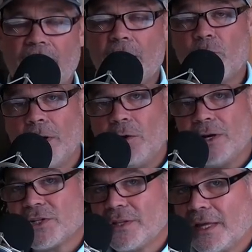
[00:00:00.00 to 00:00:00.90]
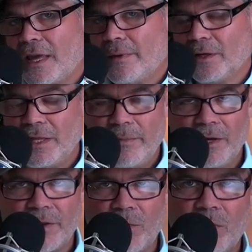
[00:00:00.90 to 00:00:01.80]
now I have one question that came in on
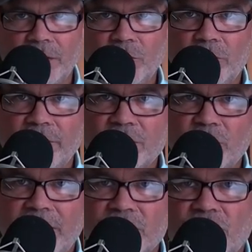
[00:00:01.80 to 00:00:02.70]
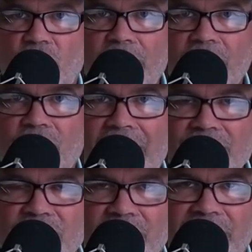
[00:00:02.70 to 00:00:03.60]
email that I wanted to go over this week. It's growing
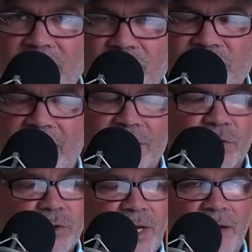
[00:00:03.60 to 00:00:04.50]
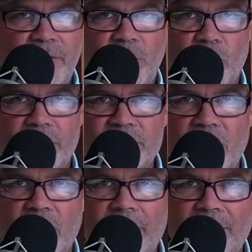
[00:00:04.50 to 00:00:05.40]
grass on a hillside, so it's kind of important to
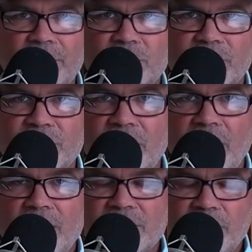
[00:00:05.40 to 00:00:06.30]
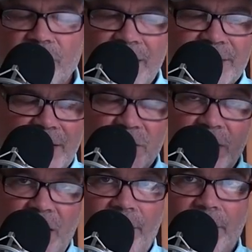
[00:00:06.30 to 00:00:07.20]
talk about. This one's something that's actually
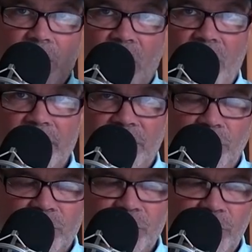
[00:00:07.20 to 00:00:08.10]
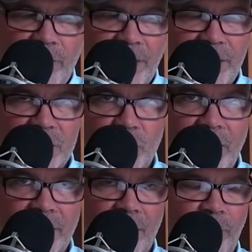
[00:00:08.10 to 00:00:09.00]
come up on YouTube this
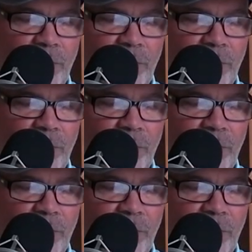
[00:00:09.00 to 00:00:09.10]
week that I'll